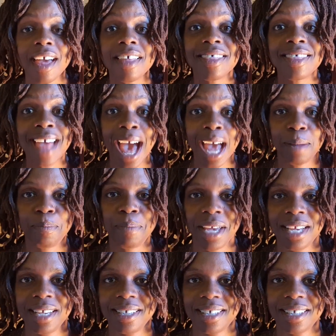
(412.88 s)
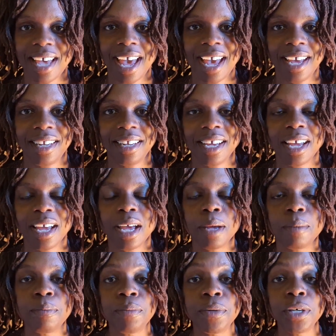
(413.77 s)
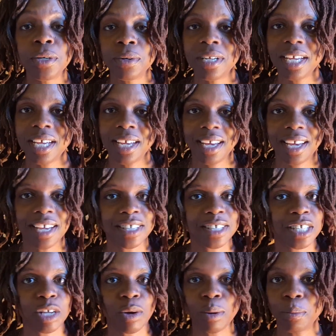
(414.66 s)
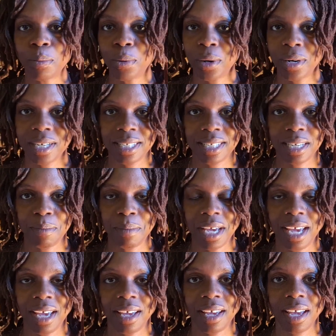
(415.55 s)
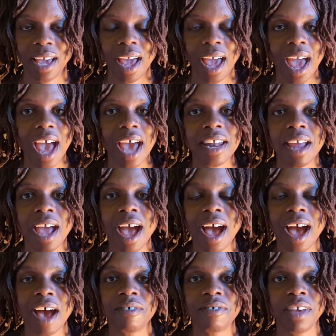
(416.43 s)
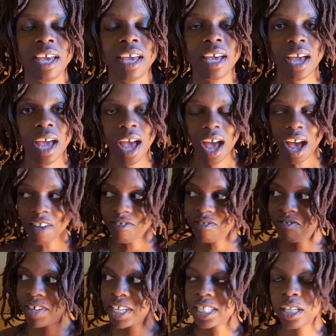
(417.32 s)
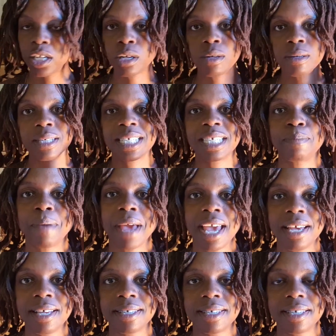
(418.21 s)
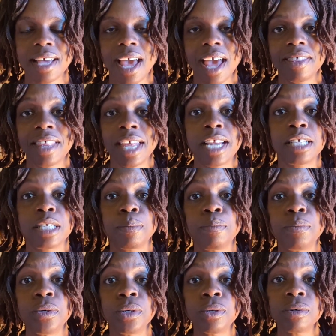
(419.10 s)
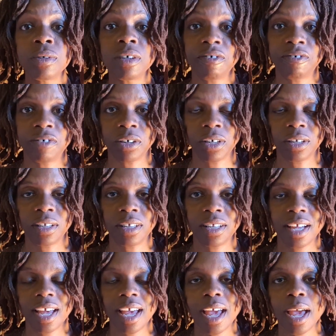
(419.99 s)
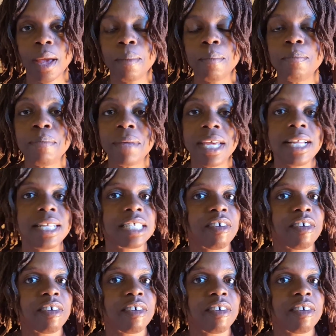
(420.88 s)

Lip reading: That being said, beauty is so important to me. And having a physical space that is beautiful means